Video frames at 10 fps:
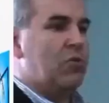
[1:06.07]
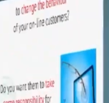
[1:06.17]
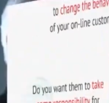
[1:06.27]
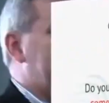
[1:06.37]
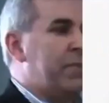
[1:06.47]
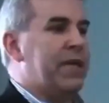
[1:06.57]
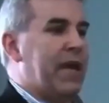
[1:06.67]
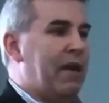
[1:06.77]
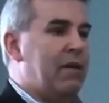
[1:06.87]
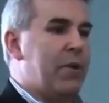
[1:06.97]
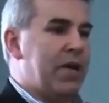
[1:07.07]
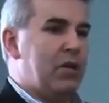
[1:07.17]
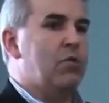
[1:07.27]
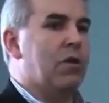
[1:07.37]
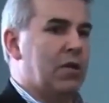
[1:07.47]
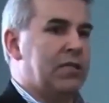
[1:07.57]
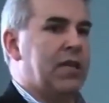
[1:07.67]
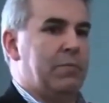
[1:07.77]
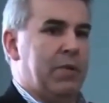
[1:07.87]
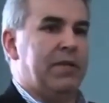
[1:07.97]
don't end up being carried by you all the
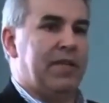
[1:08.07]
time,